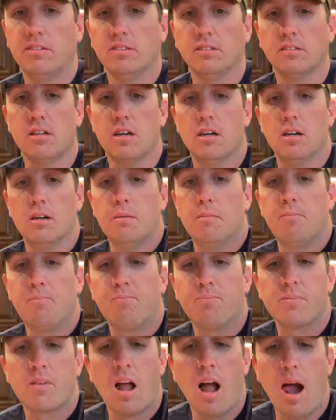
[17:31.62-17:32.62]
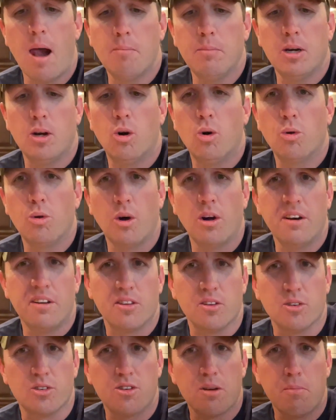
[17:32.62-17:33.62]
I'm going to hold on to
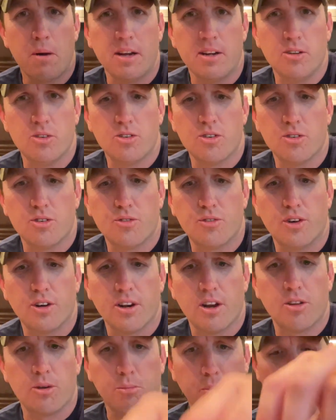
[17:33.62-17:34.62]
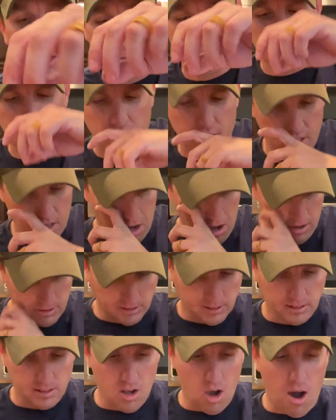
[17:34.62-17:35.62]
those. I might use this for another project.
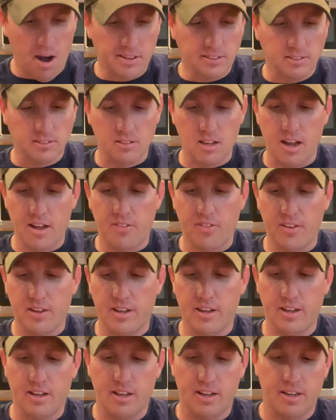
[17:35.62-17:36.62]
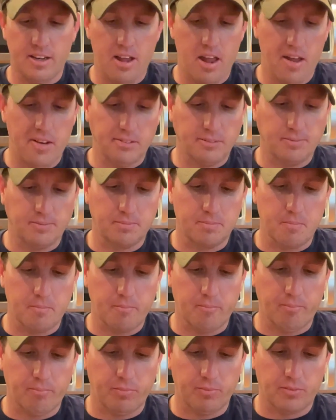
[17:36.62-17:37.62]
And then
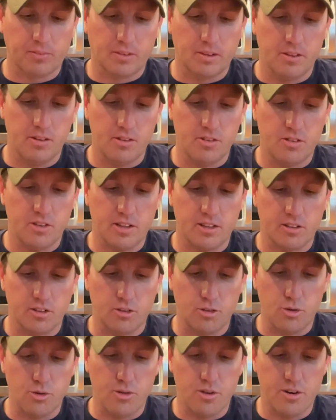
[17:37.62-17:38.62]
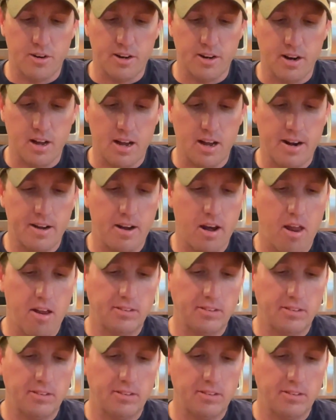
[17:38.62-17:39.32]
take the 239,